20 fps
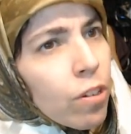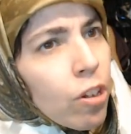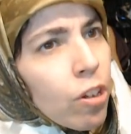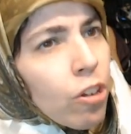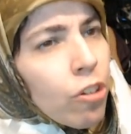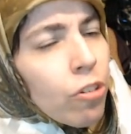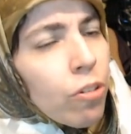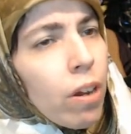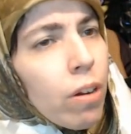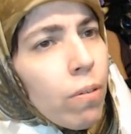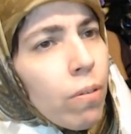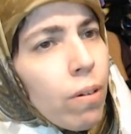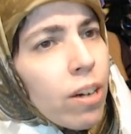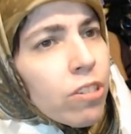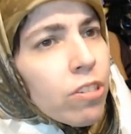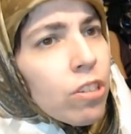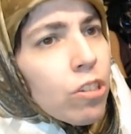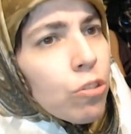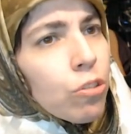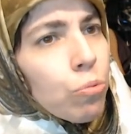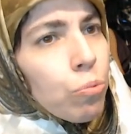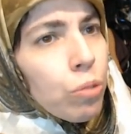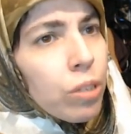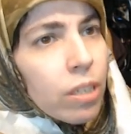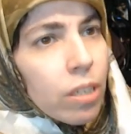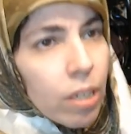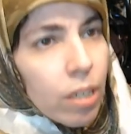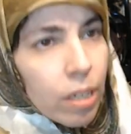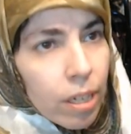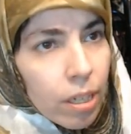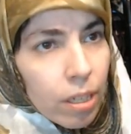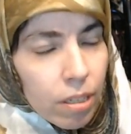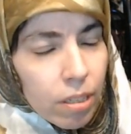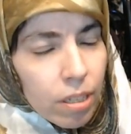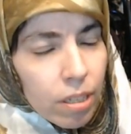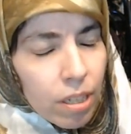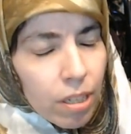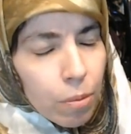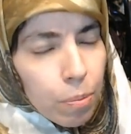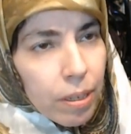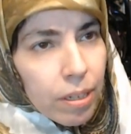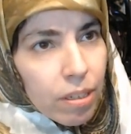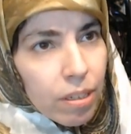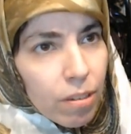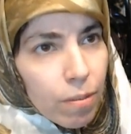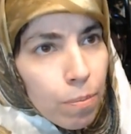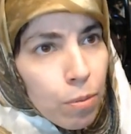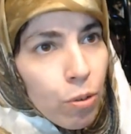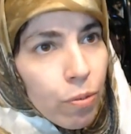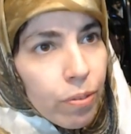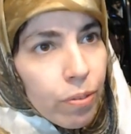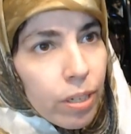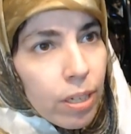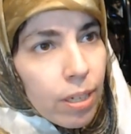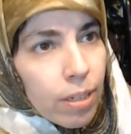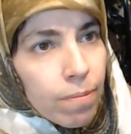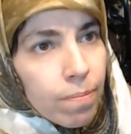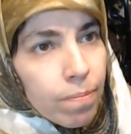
So I watched this ridiculous, expensive movie